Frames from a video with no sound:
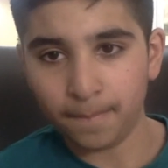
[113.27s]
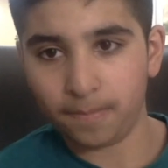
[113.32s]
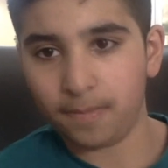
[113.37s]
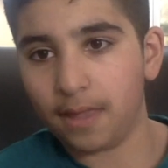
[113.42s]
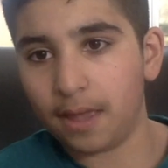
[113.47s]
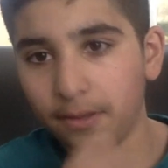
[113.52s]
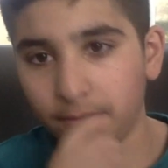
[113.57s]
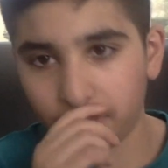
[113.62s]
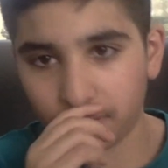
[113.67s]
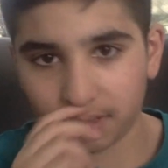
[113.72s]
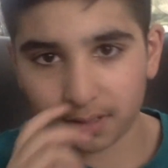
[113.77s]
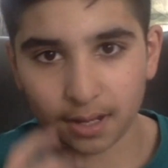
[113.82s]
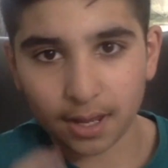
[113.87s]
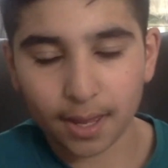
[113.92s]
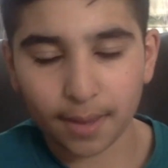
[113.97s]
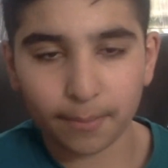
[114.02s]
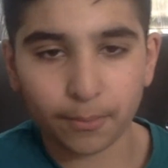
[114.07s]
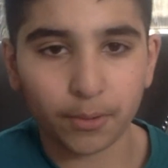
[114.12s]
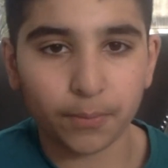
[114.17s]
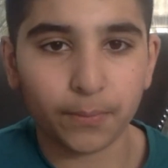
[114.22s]
now's the
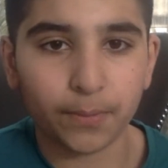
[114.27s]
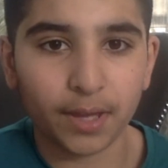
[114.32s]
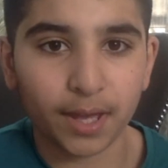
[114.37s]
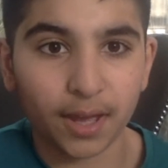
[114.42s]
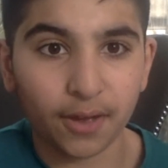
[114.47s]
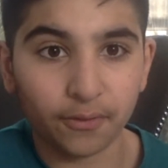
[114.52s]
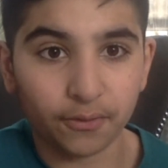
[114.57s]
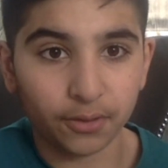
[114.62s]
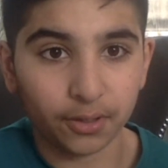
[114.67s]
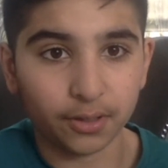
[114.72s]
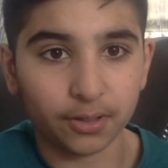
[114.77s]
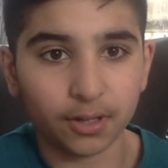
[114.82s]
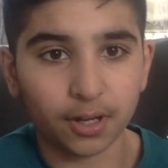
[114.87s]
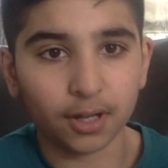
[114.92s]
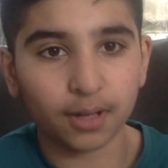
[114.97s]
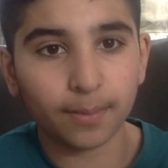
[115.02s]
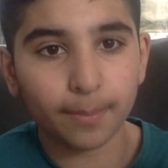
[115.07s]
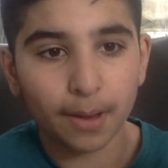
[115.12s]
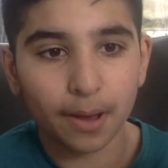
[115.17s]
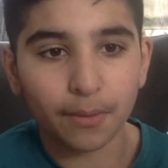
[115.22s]
time when we have to
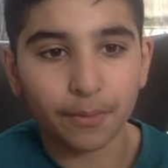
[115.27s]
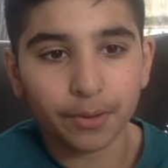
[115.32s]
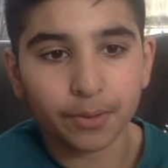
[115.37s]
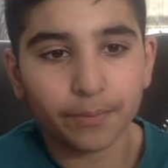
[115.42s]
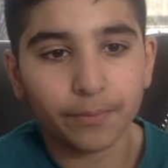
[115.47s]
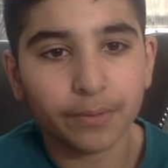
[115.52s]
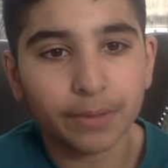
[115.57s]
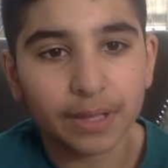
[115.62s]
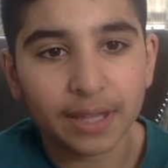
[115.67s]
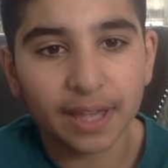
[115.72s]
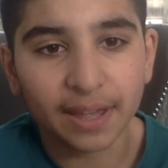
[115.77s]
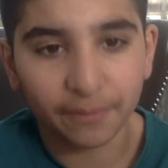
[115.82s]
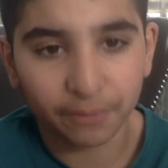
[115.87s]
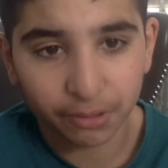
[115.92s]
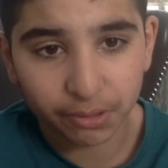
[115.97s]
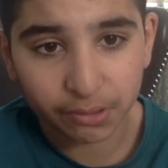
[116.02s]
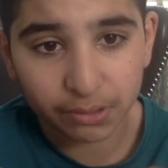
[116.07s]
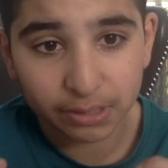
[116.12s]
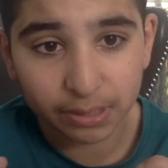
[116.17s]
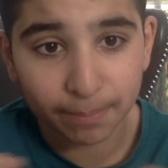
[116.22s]
talk about when we have
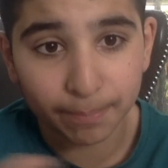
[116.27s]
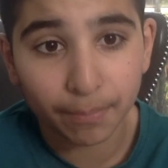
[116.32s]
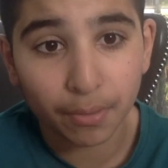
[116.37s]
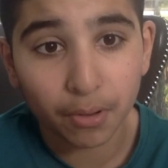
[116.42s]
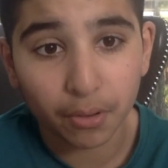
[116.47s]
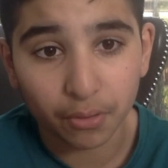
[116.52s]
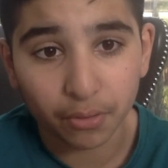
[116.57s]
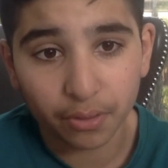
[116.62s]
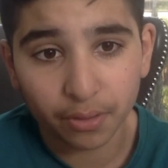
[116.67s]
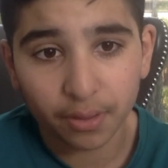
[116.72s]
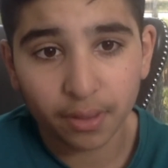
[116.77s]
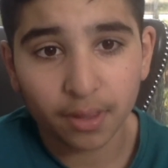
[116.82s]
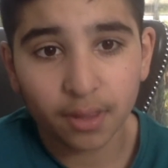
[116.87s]
to use them both.